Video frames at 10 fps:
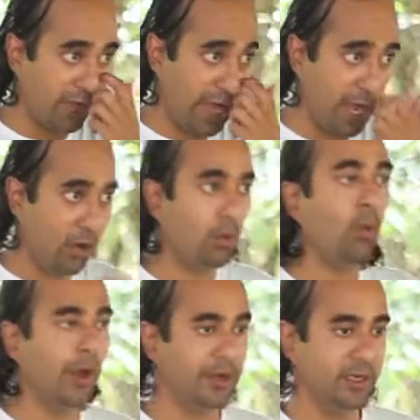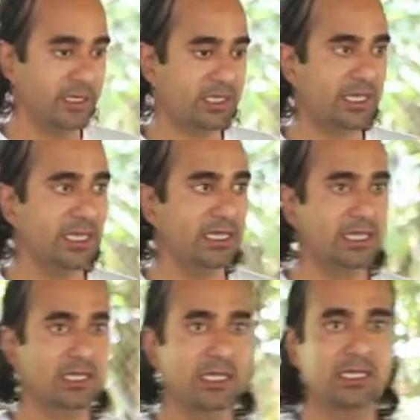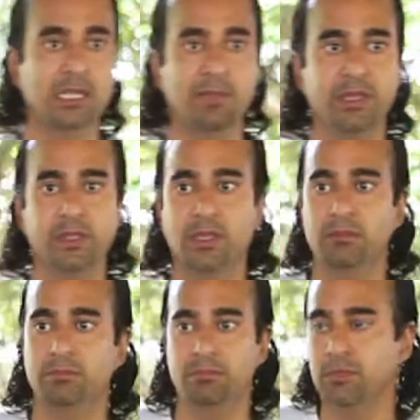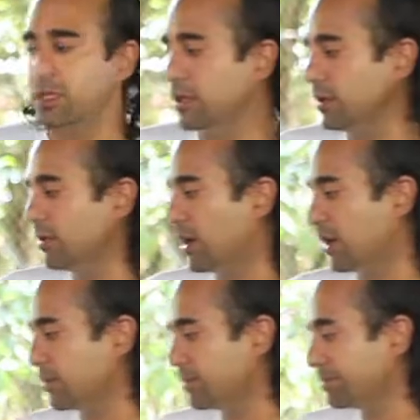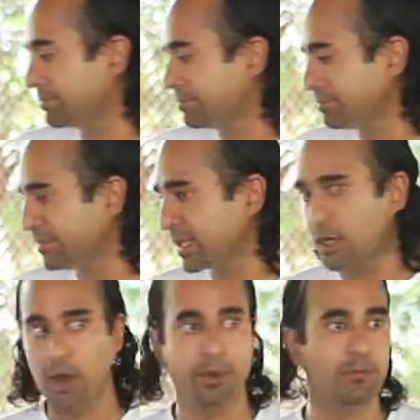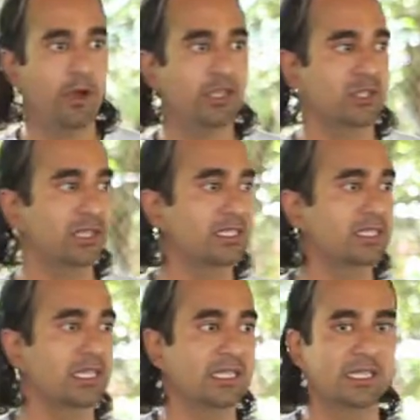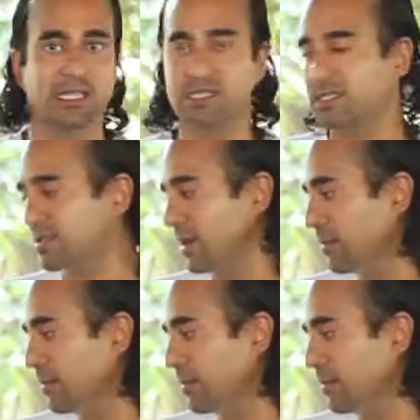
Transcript: that oneness is something that you can't put a price on. It's